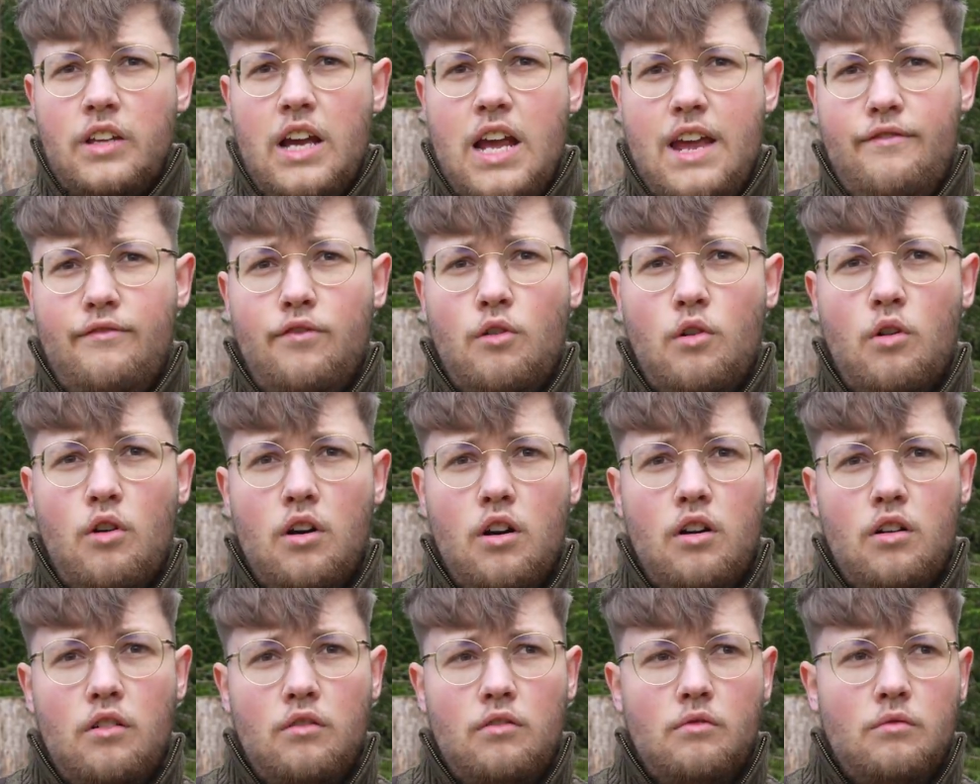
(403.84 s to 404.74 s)
the
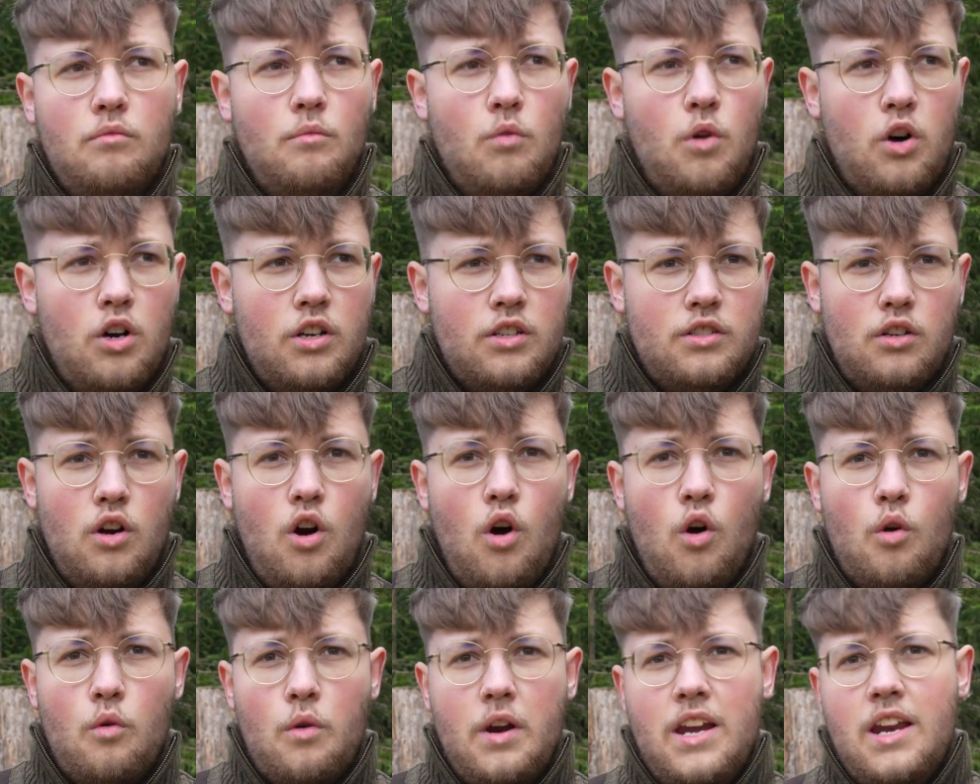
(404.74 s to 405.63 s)
A4 was
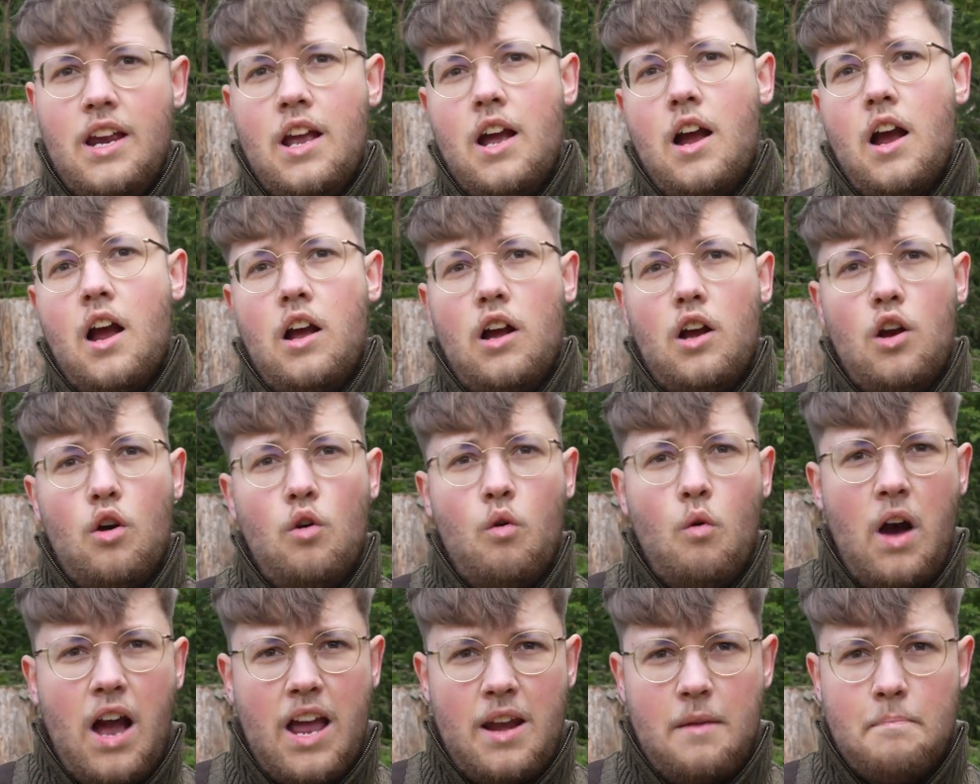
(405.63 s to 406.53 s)
already
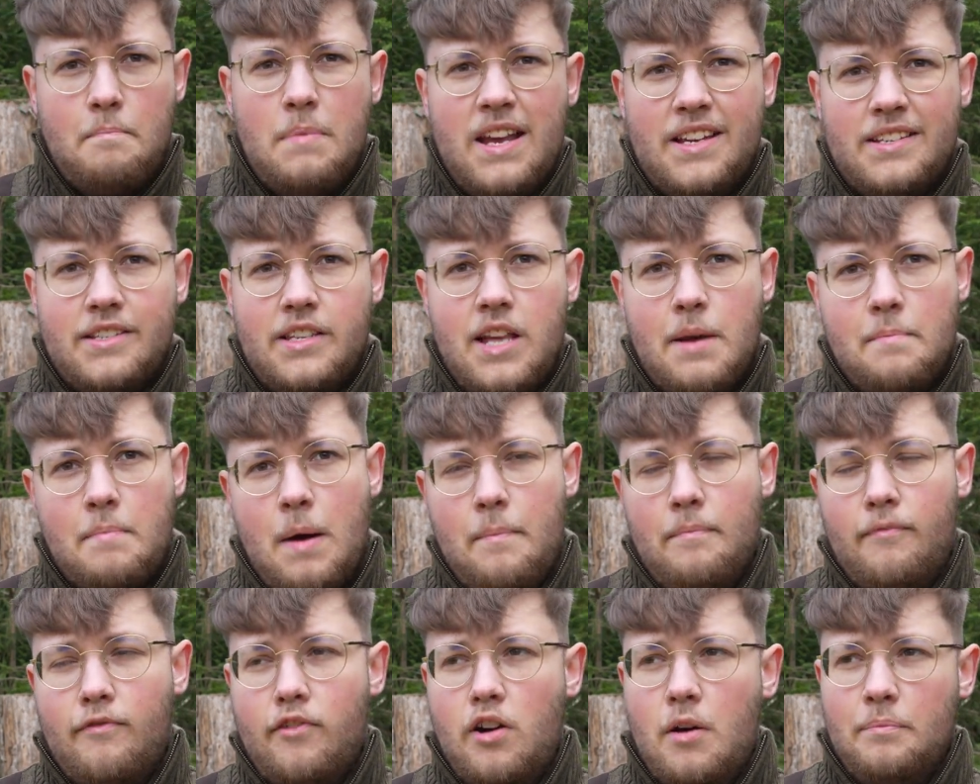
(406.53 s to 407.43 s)
quite a big step
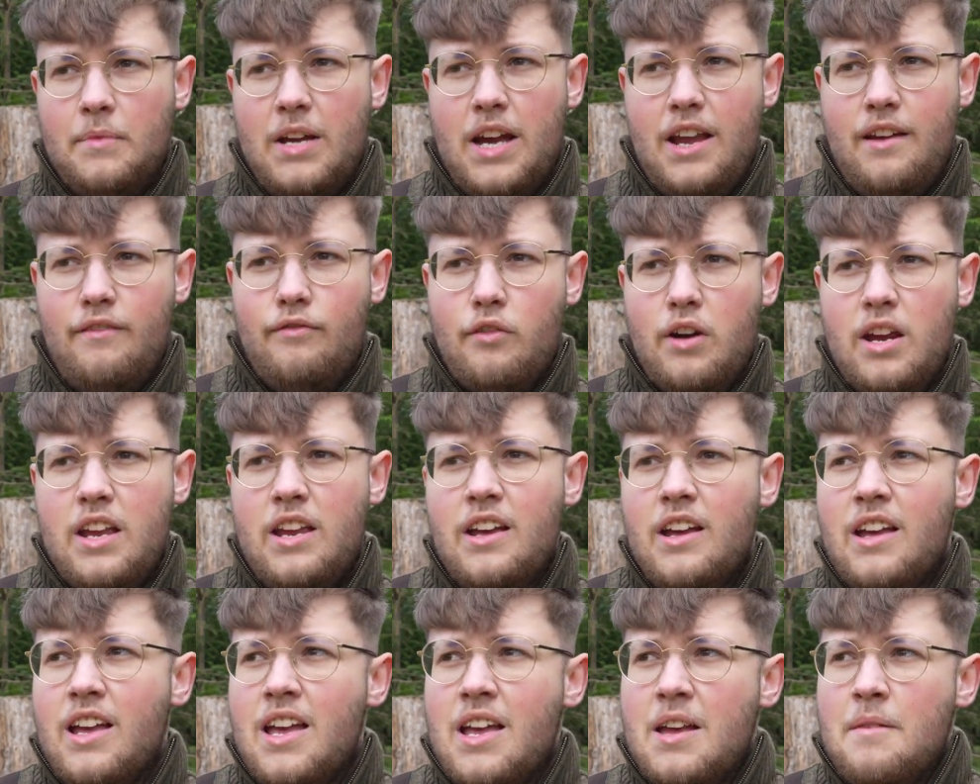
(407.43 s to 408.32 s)
up from the A3,
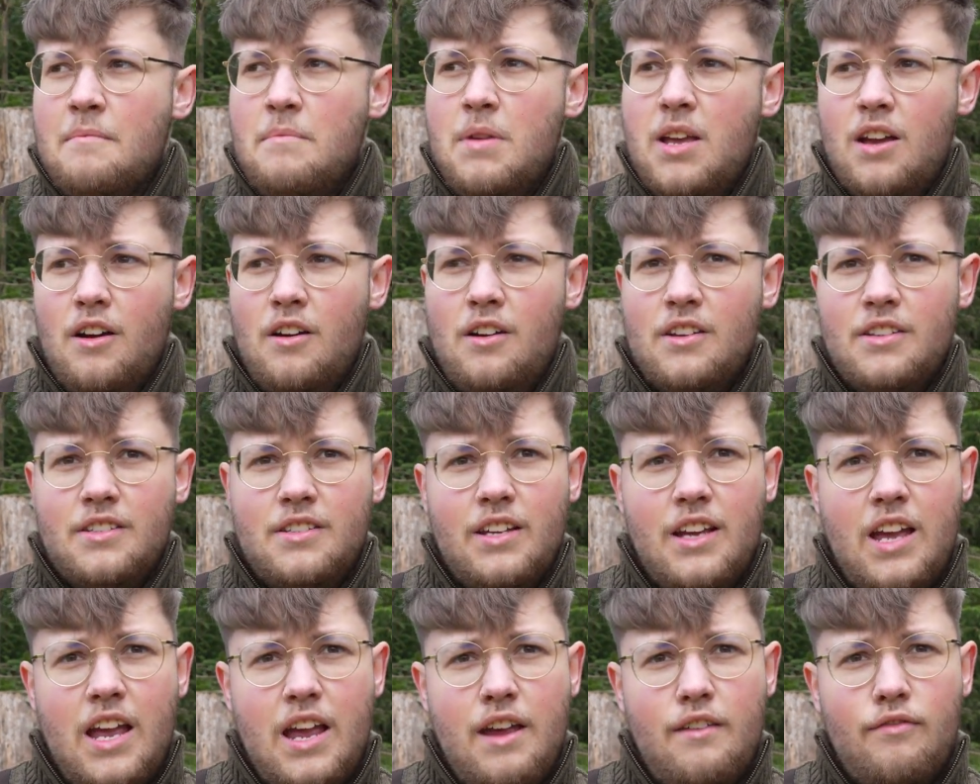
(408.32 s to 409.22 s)
because
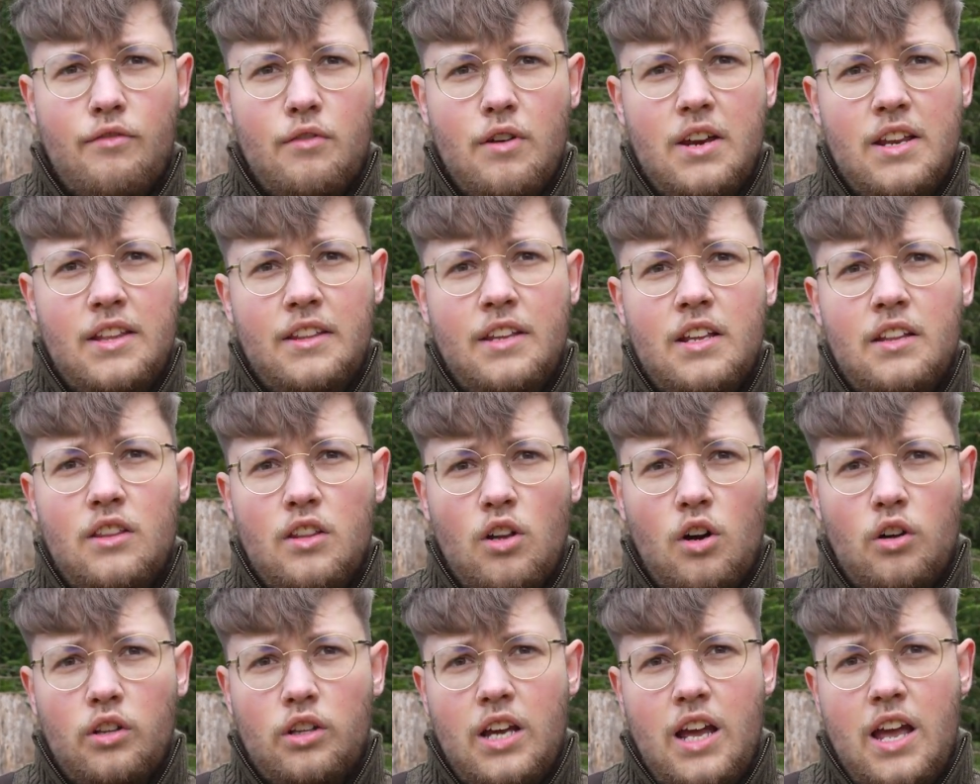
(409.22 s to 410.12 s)
the A3 did
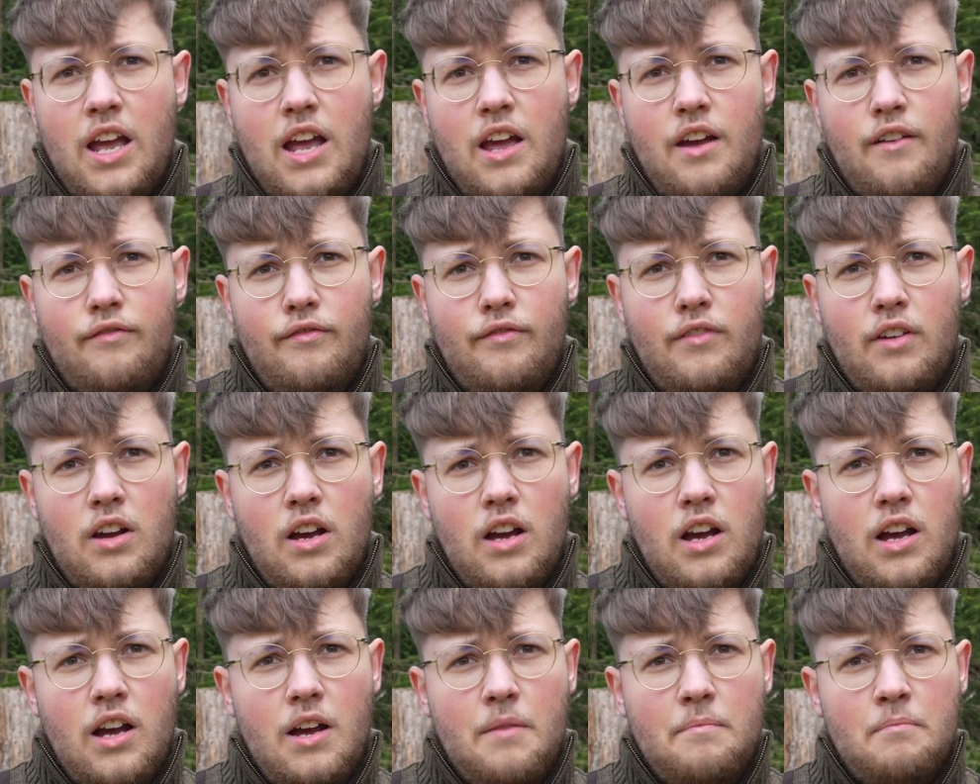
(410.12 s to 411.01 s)
not have
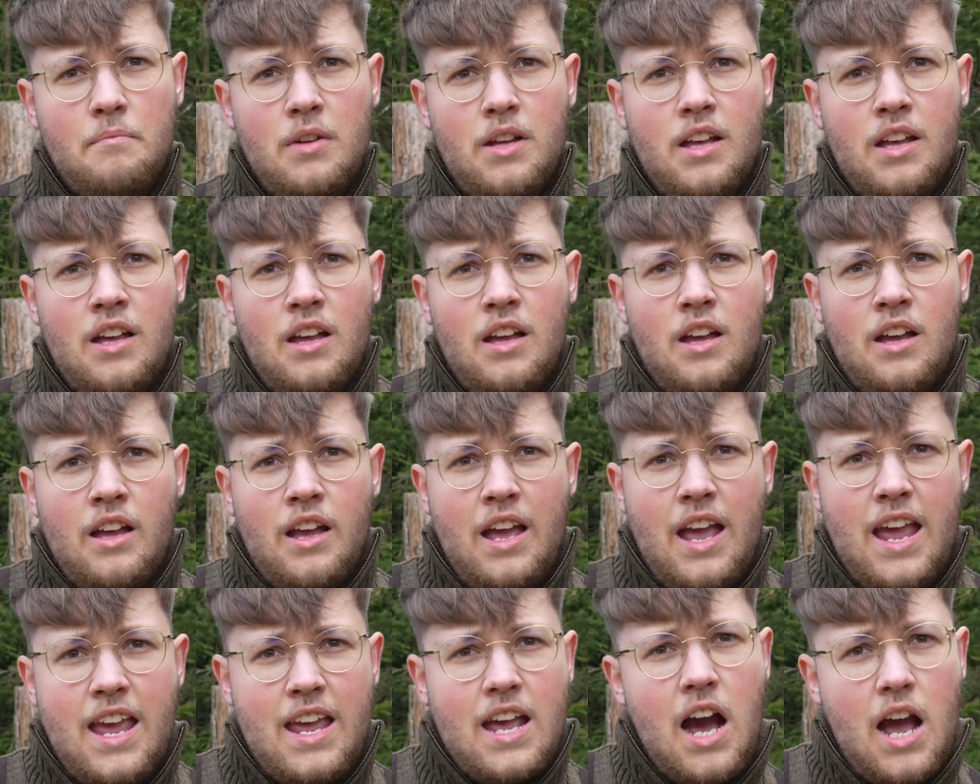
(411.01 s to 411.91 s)

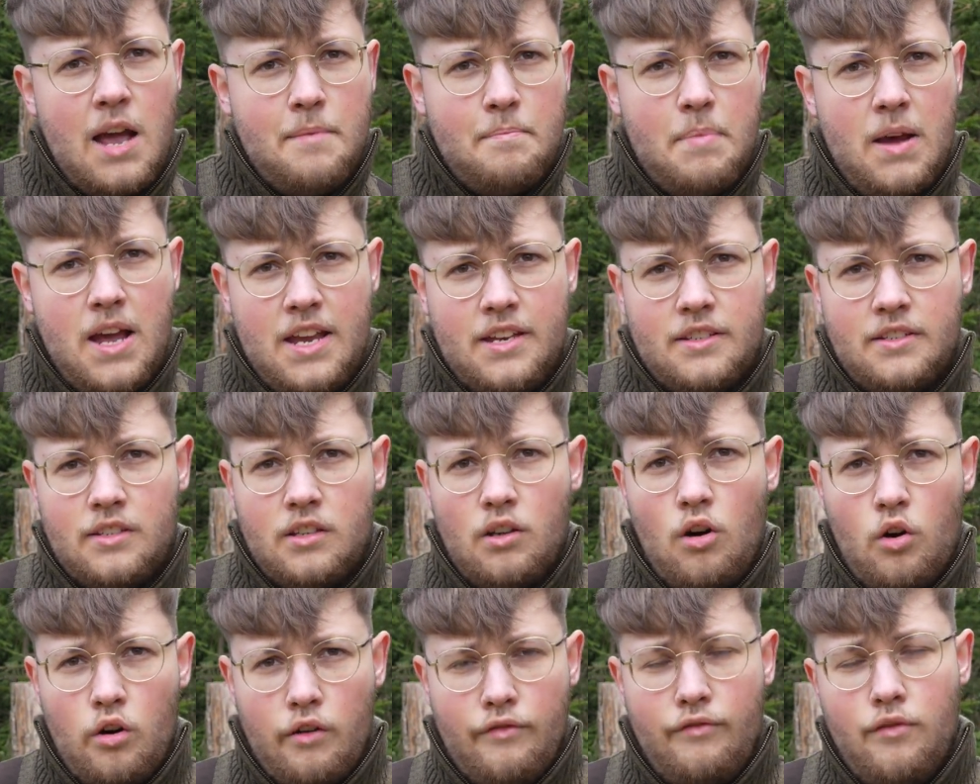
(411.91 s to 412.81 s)
AI-based
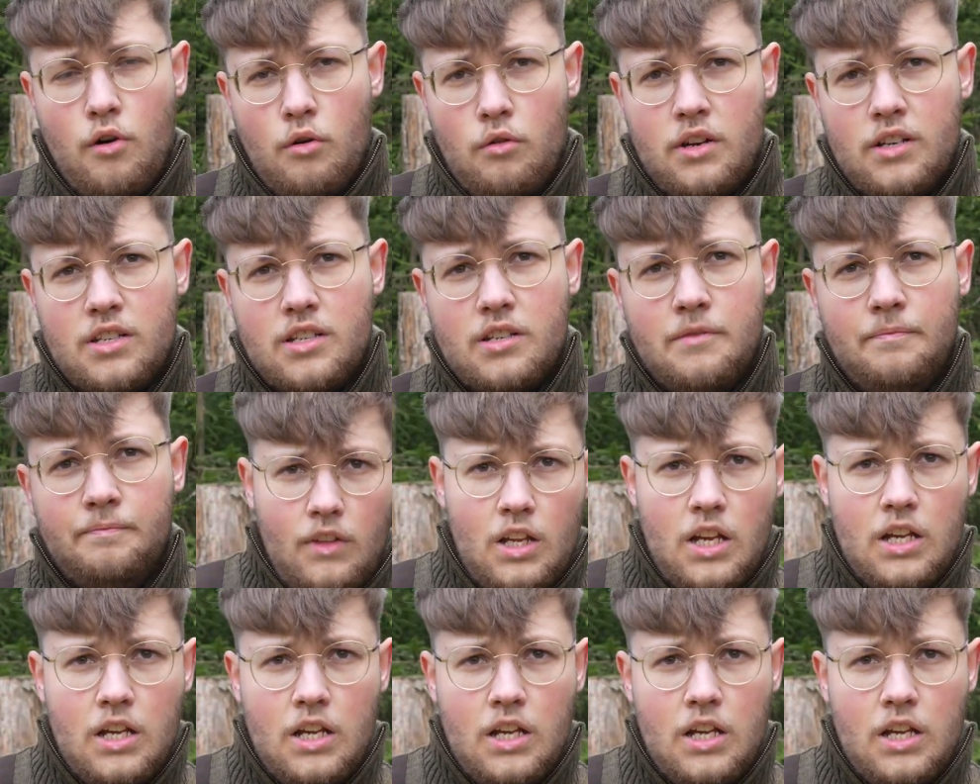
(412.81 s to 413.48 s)
autofocus.